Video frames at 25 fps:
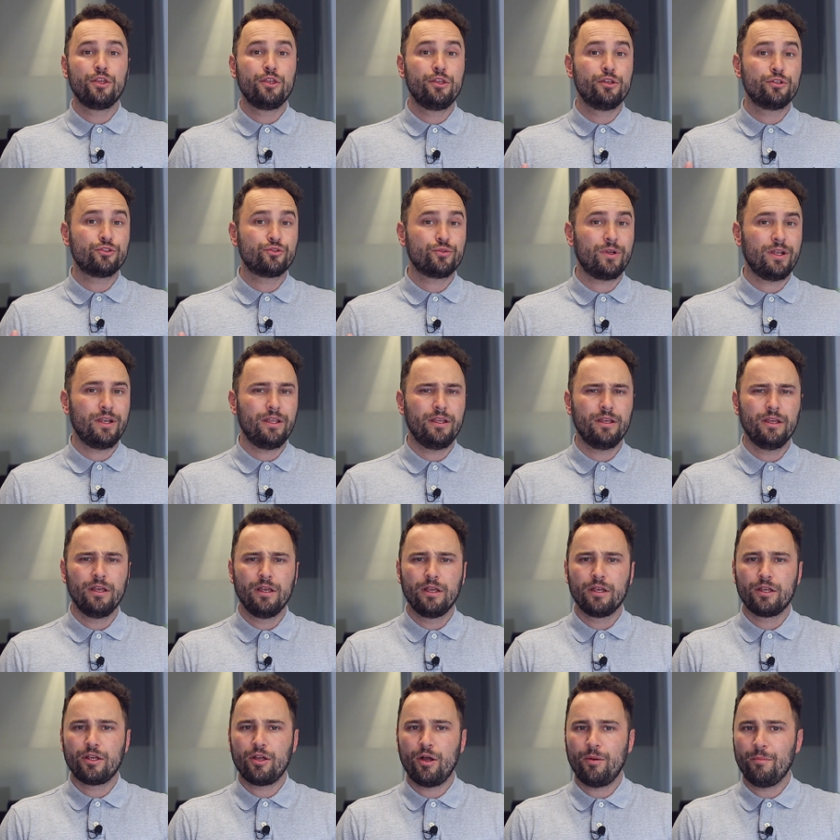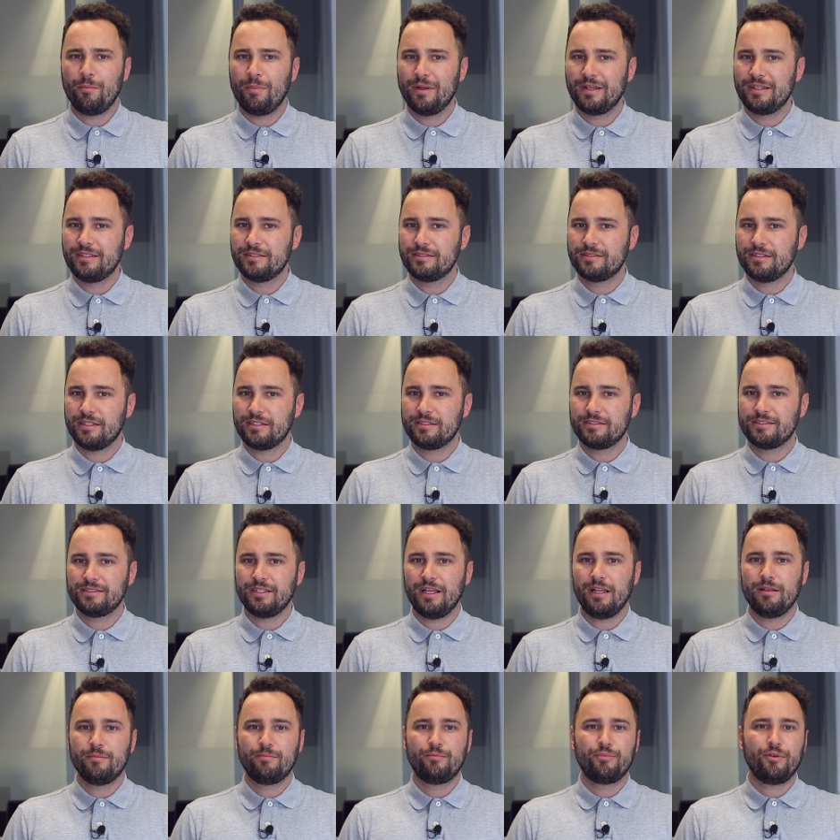Usually, companies that
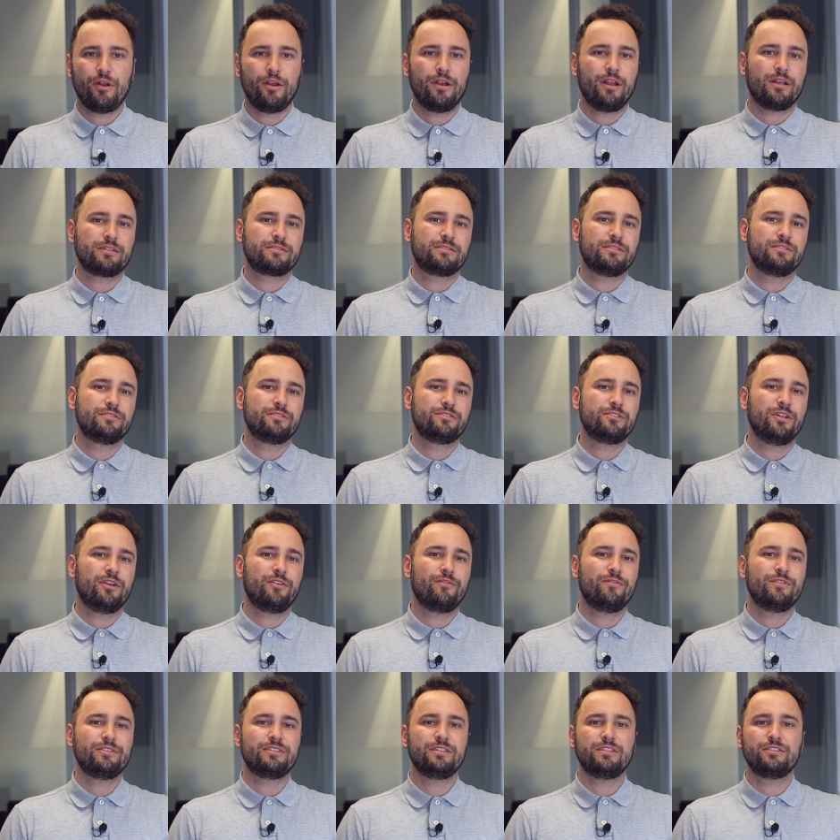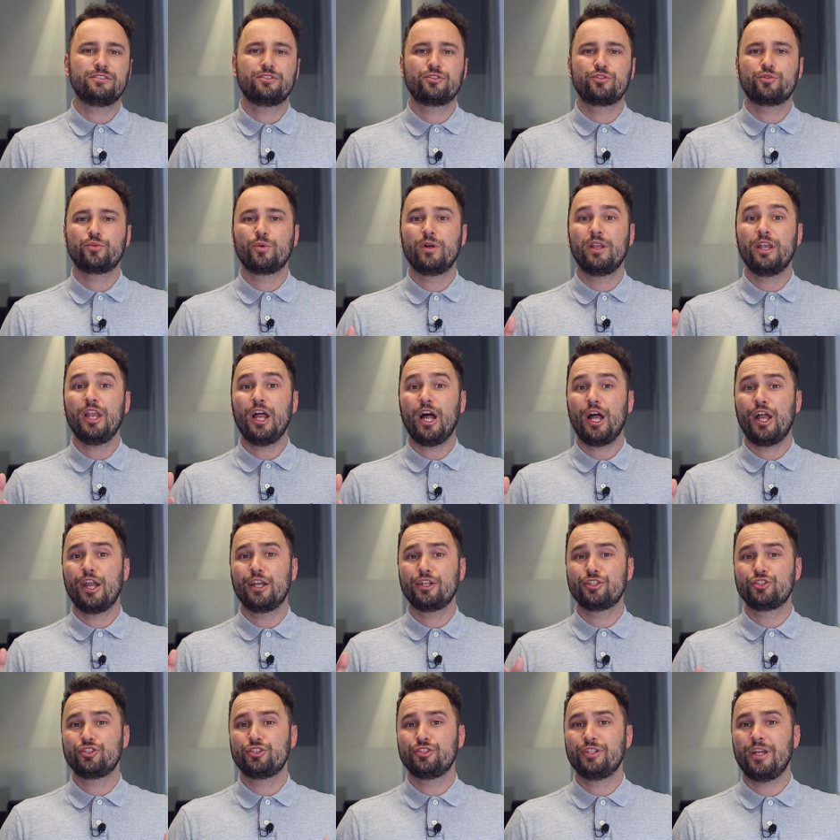sell products and services to a
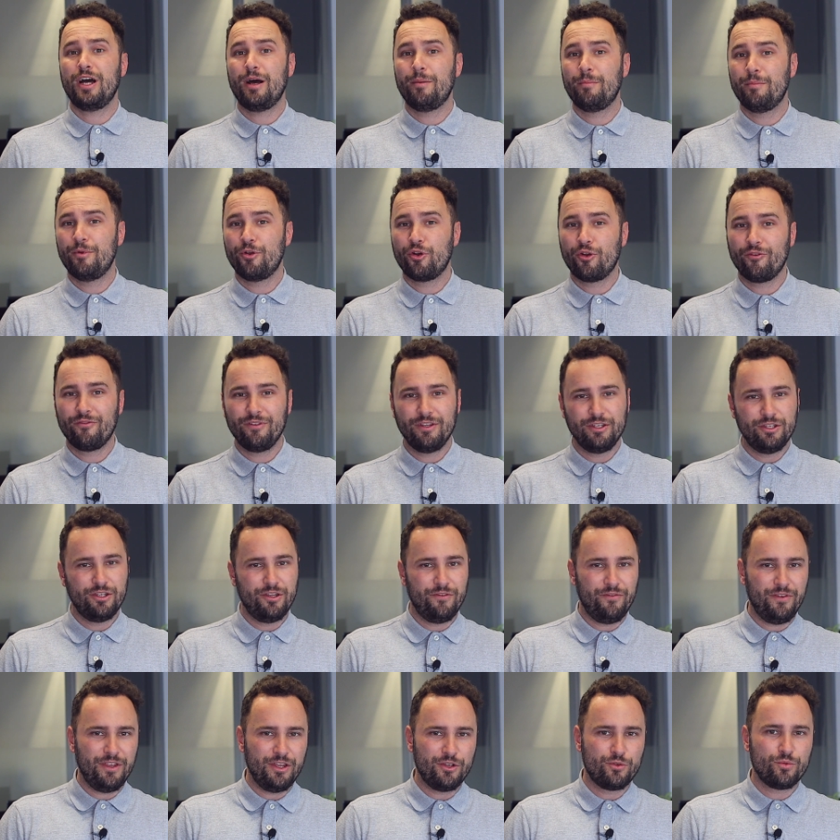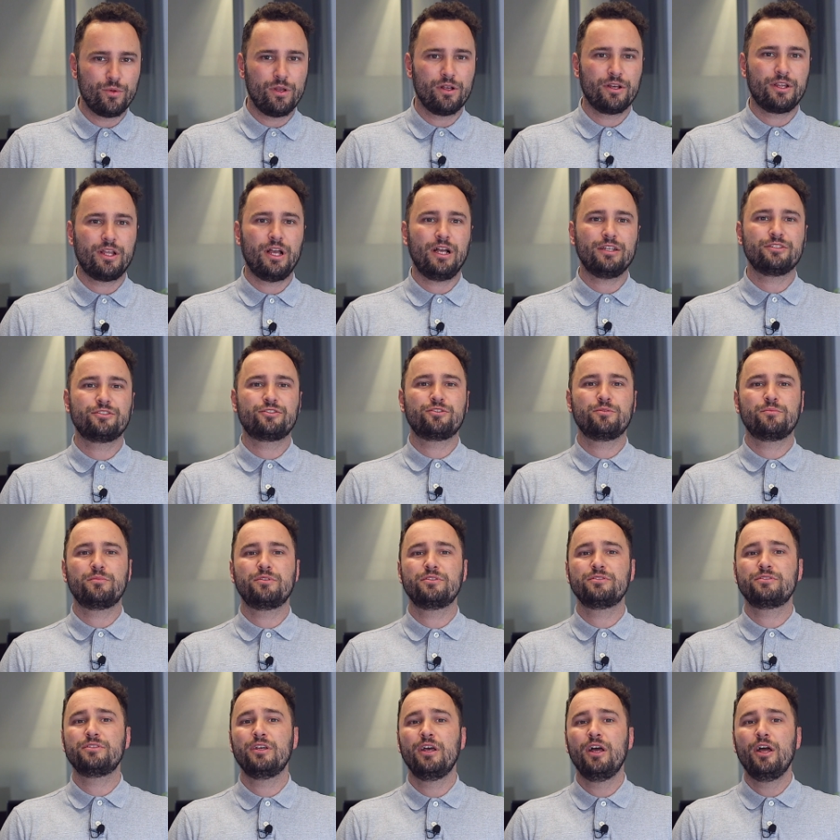large number of individual
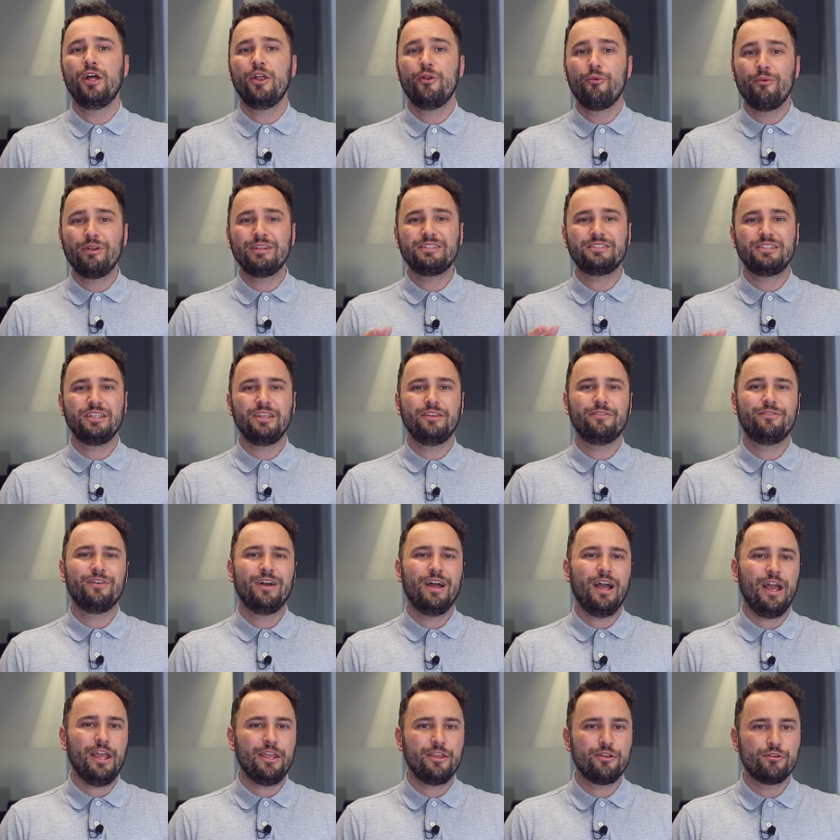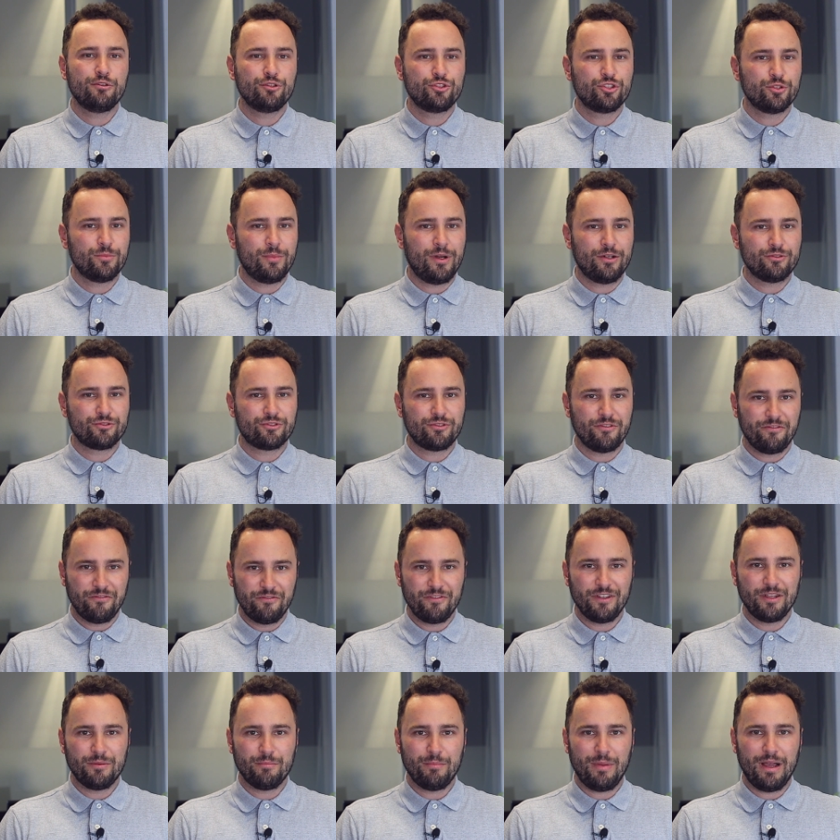customers receive a huge amount of
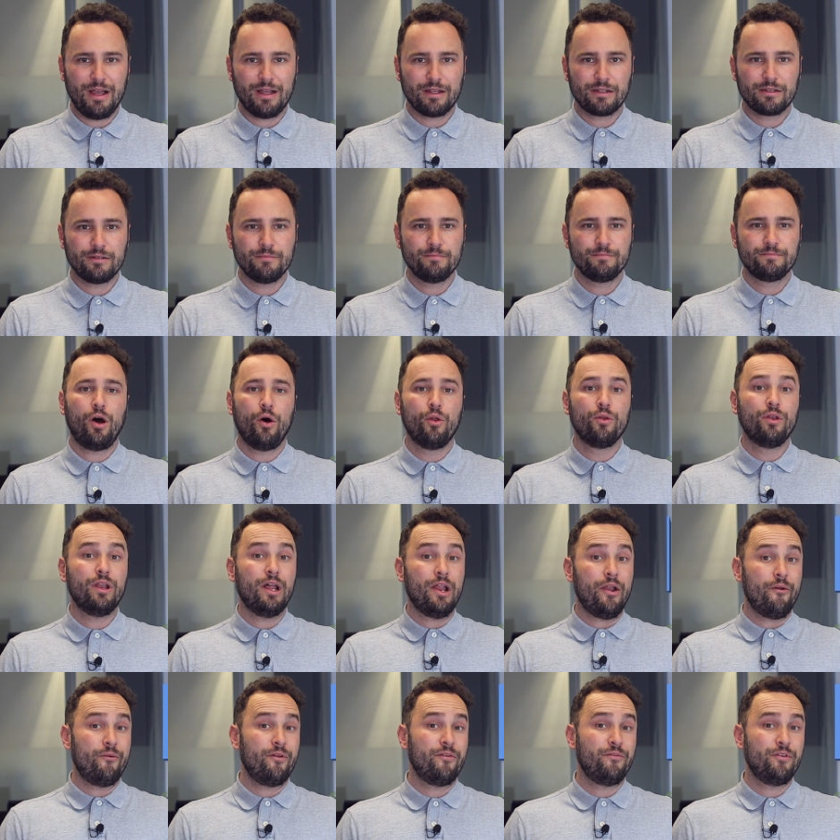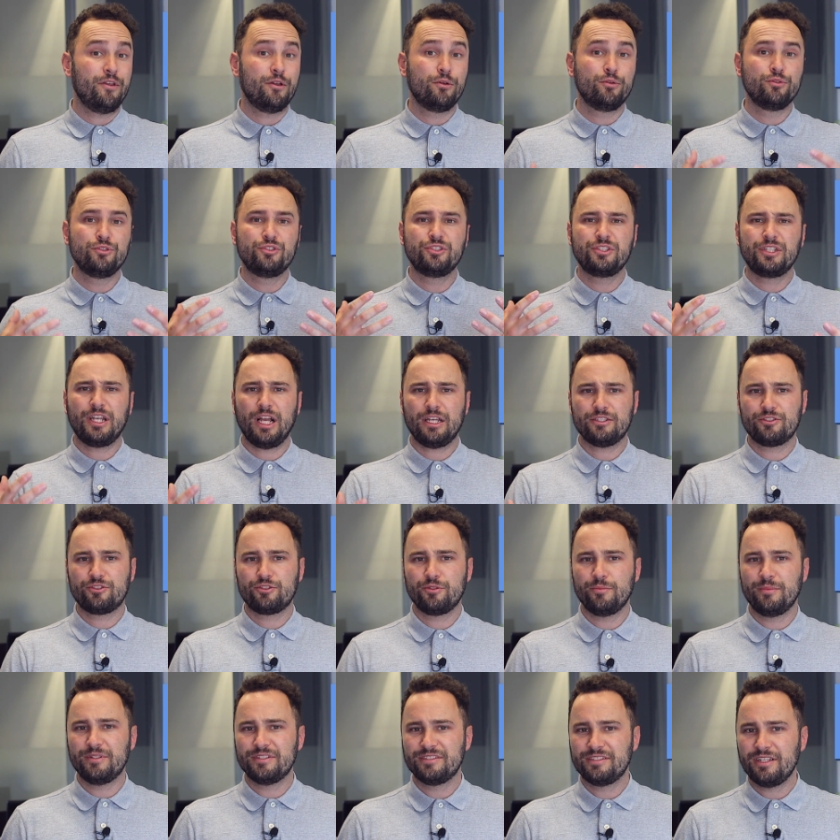feedback. Online reviews,
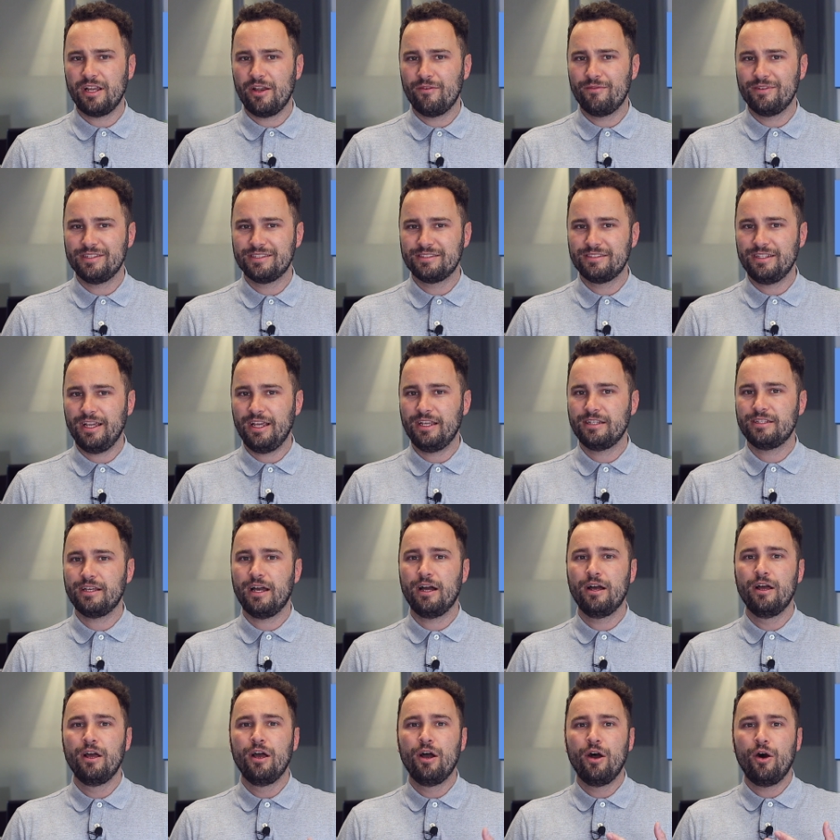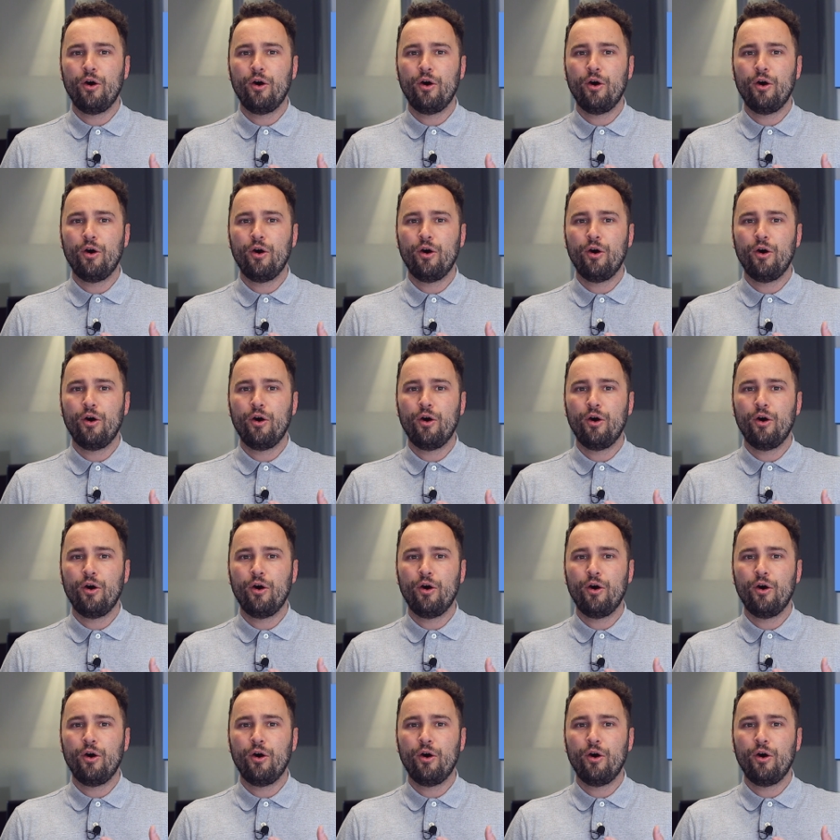customer service data,